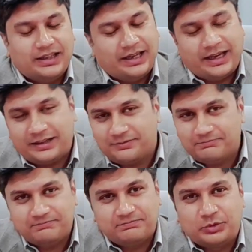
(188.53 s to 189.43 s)
and
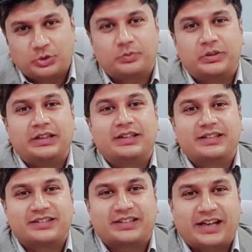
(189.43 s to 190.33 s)
don't be
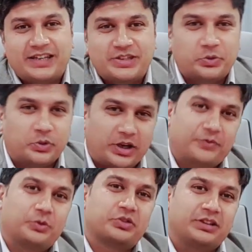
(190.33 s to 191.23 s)
stressed, you don't
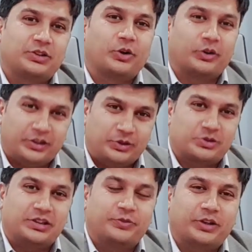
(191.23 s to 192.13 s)
have to sit
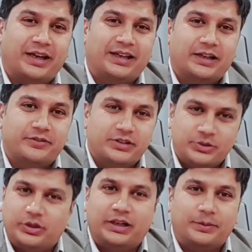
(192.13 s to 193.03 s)
continuously for 9 hours,
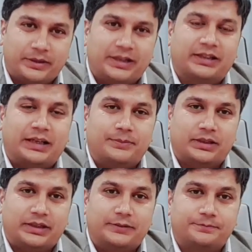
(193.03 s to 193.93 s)
you get a break time
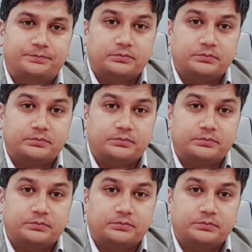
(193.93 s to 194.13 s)
again.